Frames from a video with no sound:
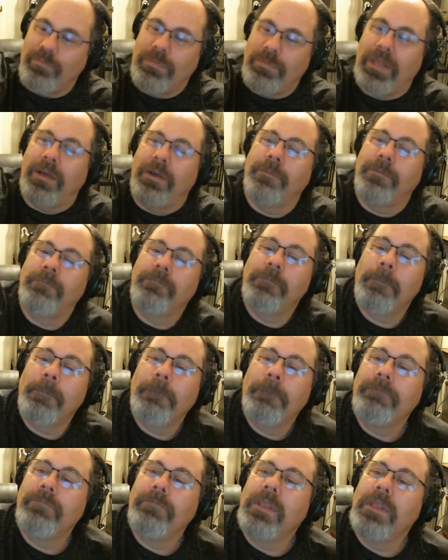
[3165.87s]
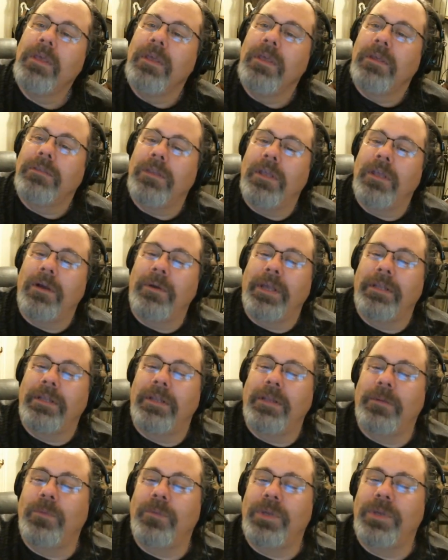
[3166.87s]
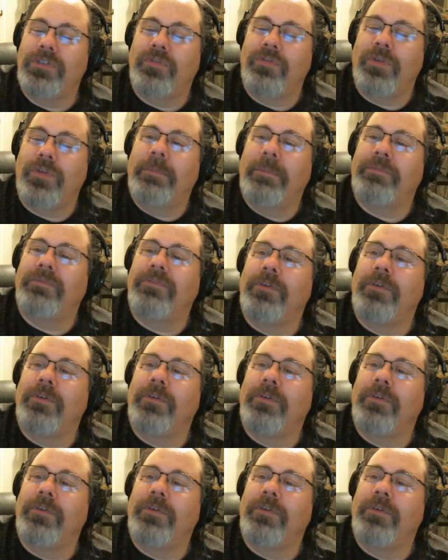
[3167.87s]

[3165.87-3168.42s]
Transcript: No, and we dropped